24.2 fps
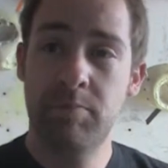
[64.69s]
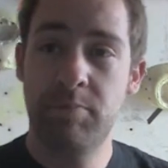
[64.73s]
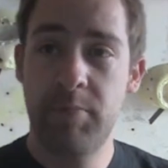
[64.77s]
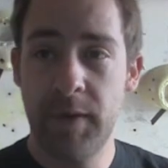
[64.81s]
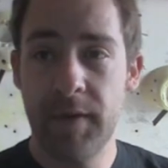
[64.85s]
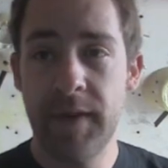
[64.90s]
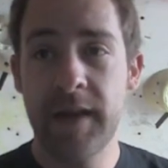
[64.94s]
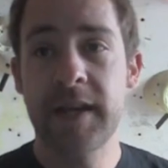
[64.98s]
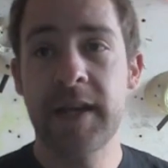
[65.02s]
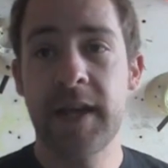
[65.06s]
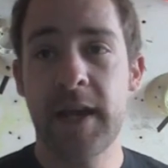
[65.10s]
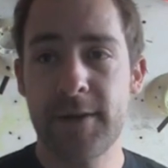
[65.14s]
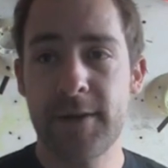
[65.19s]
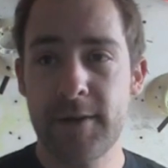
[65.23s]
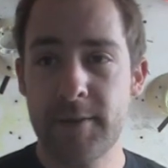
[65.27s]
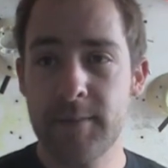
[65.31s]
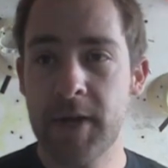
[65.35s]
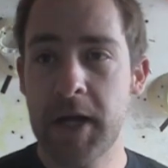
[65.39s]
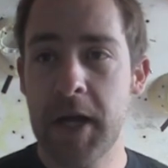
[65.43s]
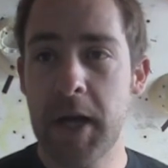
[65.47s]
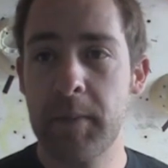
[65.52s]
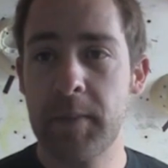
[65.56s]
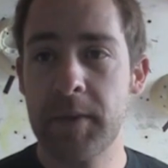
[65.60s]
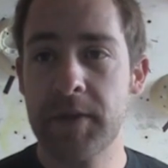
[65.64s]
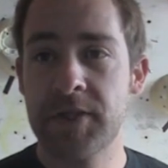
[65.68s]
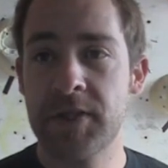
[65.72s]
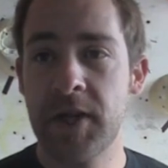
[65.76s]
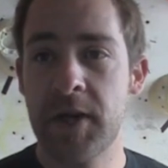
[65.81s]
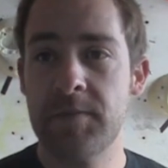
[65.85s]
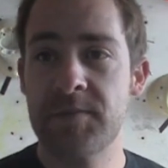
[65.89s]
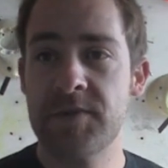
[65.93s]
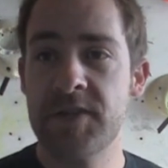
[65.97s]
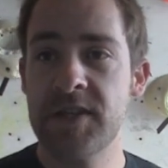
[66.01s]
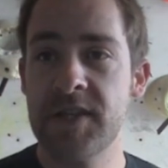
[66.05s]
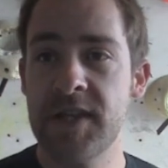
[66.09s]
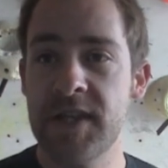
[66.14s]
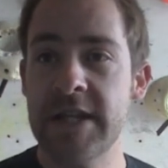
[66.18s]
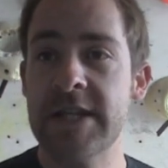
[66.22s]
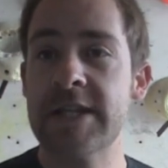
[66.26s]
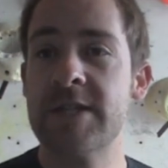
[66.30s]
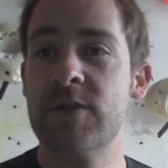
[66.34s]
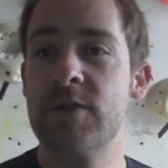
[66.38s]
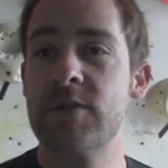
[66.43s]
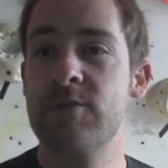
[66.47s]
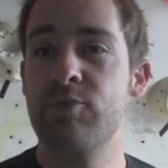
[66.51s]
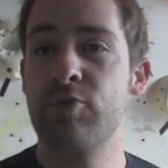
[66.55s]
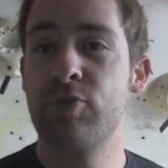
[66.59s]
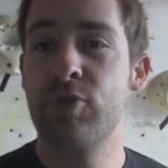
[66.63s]
but they get them a couple of times a year,
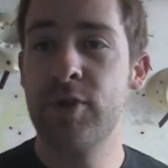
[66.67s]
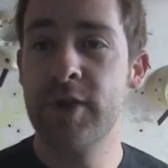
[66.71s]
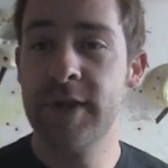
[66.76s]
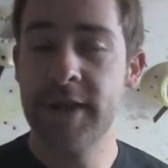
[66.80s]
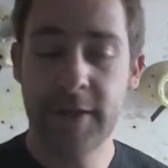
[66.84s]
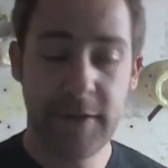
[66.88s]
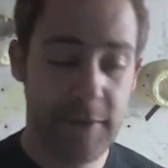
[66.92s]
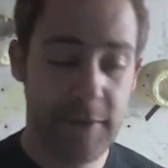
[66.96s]
so it's pretty